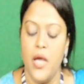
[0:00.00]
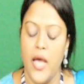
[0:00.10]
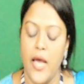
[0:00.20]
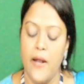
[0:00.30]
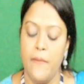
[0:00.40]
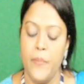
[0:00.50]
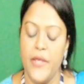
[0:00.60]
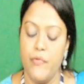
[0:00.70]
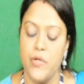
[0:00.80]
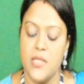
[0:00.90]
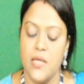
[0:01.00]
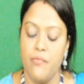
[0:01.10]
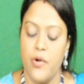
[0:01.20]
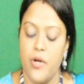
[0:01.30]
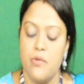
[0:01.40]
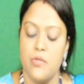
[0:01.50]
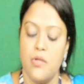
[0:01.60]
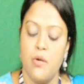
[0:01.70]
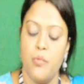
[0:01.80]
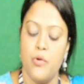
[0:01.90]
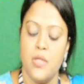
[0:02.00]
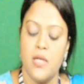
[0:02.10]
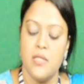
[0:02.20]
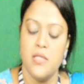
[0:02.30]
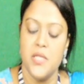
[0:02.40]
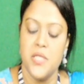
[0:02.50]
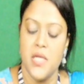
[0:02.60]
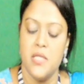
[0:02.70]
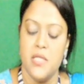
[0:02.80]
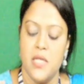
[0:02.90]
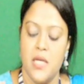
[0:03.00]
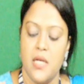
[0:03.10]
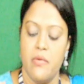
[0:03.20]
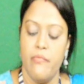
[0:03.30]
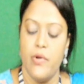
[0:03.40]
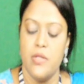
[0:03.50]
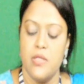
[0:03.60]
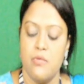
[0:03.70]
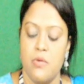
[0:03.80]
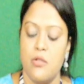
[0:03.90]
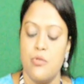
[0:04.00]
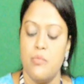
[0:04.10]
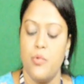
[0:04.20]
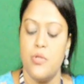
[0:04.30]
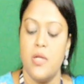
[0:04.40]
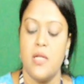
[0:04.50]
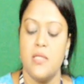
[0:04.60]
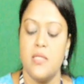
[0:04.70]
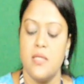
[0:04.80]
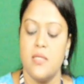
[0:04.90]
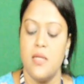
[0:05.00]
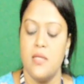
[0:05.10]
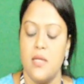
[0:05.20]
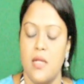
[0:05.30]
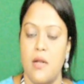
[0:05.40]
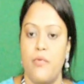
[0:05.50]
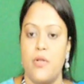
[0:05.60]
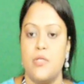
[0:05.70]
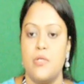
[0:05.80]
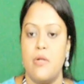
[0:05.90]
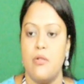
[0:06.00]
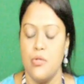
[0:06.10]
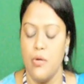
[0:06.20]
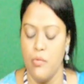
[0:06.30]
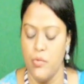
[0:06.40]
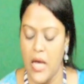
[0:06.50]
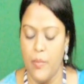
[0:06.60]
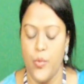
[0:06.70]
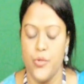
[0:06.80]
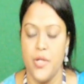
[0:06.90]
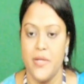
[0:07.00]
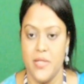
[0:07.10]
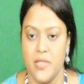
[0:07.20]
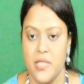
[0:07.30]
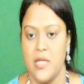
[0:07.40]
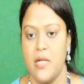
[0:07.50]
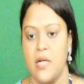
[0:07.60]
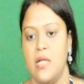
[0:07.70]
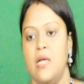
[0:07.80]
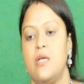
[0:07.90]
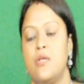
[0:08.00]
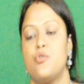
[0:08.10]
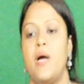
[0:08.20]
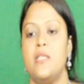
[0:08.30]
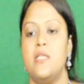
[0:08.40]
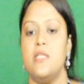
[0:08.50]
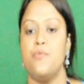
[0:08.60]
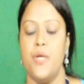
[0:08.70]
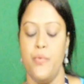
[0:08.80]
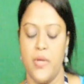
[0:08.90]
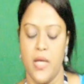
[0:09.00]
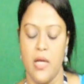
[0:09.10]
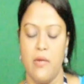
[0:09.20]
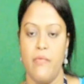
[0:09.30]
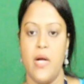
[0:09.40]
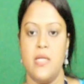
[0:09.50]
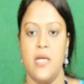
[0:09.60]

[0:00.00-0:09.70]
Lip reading: and if we see for Q0 both the transitions are written here, for this one also both the transitions are written here, for this one also we have both the transition. So by this way we can convert